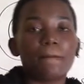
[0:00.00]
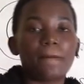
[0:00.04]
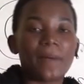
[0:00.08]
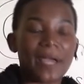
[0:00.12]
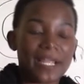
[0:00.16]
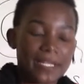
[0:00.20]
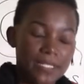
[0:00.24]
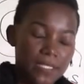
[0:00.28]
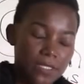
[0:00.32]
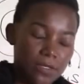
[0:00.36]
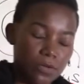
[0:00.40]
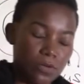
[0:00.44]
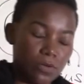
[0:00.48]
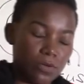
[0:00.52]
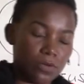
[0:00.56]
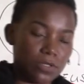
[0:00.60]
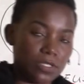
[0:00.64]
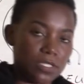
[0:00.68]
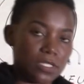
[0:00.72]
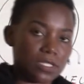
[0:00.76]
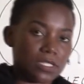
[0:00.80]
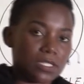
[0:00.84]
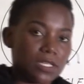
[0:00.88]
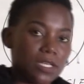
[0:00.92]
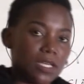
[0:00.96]

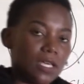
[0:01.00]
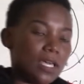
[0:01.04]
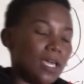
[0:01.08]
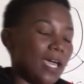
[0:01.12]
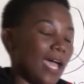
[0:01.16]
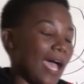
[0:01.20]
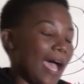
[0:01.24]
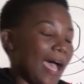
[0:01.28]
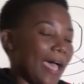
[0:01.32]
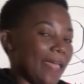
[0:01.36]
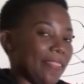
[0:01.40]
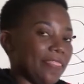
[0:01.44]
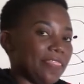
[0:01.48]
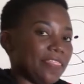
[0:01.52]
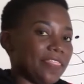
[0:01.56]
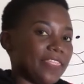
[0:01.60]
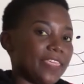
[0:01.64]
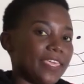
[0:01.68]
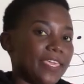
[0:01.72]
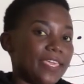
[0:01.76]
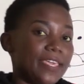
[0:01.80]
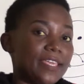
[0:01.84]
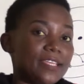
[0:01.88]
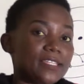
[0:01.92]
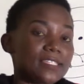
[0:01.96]
particles, and
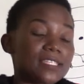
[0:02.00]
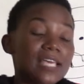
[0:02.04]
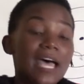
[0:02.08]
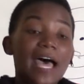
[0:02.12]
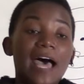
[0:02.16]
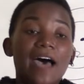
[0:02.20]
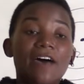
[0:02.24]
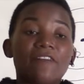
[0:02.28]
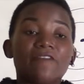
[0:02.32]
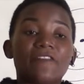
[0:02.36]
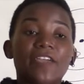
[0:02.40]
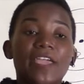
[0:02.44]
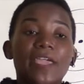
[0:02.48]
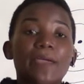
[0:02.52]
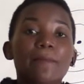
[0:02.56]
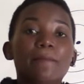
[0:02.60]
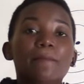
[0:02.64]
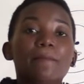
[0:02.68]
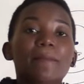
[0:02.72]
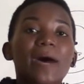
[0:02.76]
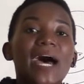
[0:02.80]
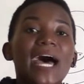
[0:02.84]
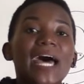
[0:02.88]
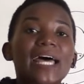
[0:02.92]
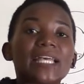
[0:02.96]
these have a
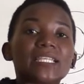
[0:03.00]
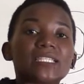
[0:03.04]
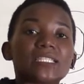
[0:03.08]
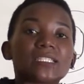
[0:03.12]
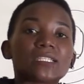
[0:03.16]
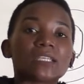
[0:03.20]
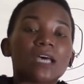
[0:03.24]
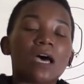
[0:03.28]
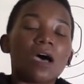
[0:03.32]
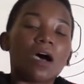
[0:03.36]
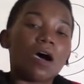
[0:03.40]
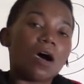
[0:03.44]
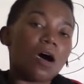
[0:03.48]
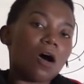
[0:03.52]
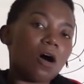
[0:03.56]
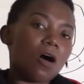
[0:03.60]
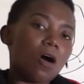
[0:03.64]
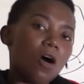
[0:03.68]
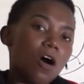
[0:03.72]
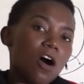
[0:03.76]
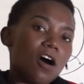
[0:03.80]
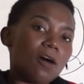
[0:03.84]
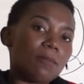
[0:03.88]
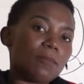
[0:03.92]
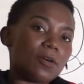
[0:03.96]
mass
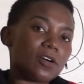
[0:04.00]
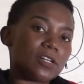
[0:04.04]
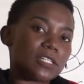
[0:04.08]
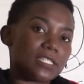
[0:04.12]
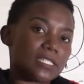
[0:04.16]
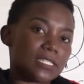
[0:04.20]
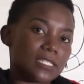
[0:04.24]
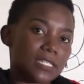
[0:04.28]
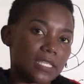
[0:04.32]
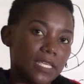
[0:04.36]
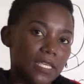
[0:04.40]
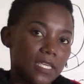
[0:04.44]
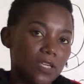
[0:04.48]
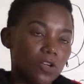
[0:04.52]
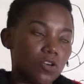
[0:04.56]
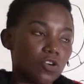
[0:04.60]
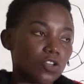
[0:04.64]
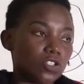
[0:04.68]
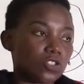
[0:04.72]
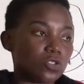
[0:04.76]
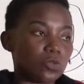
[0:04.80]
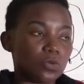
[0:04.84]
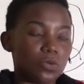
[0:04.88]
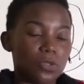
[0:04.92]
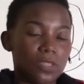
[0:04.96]
almost
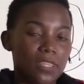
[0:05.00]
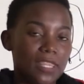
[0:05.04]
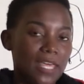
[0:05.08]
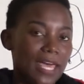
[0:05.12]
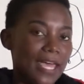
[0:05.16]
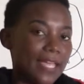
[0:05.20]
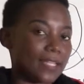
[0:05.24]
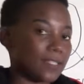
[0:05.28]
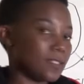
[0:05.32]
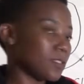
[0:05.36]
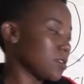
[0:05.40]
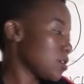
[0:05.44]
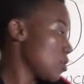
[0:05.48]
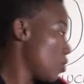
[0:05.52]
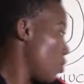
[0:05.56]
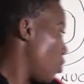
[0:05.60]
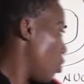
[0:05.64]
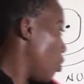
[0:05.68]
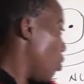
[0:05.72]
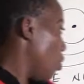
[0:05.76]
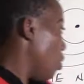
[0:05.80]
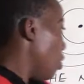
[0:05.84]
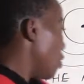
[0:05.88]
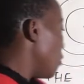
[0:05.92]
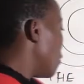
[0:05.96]
equal to that
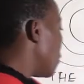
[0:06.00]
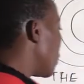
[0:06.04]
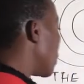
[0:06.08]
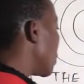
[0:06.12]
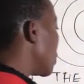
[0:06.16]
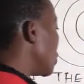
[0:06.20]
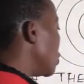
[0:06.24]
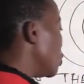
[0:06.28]
of